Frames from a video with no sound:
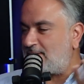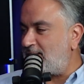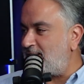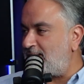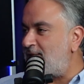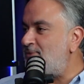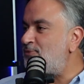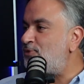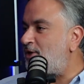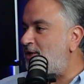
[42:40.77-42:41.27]

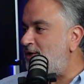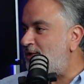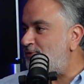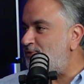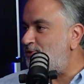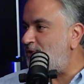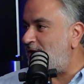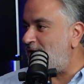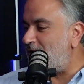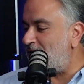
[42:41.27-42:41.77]
I am what
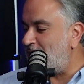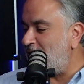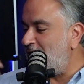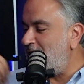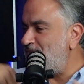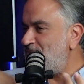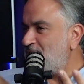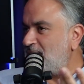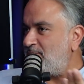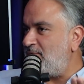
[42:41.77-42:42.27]
I am.
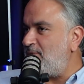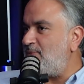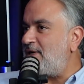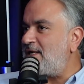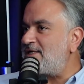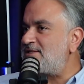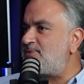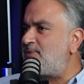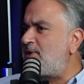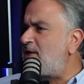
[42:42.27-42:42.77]

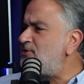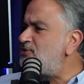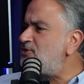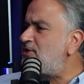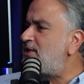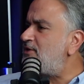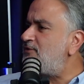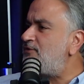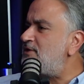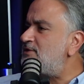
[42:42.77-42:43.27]
People ask me, how do
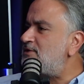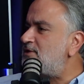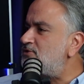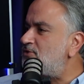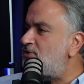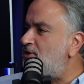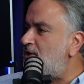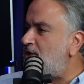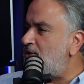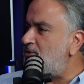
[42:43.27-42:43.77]
you get
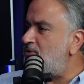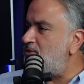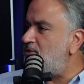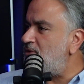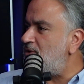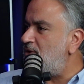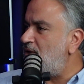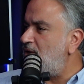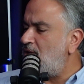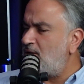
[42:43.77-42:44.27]
visas all around the
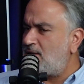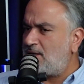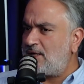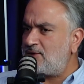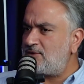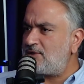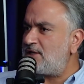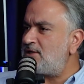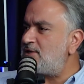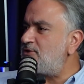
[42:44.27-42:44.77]
world?
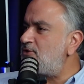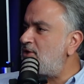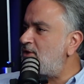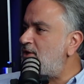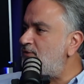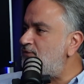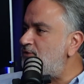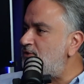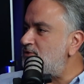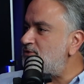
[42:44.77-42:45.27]
How the hell did you
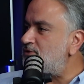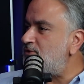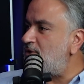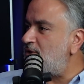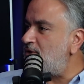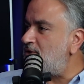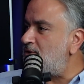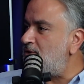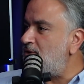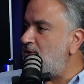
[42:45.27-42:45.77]
arrive to
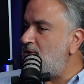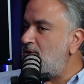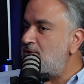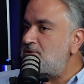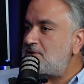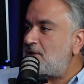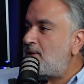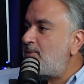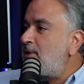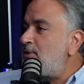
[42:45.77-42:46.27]
Australia?
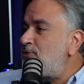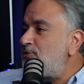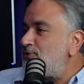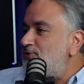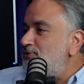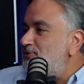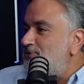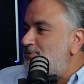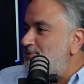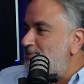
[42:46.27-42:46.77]
So I'm on
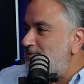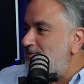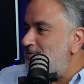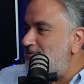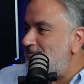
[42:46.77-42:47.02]
YouTube.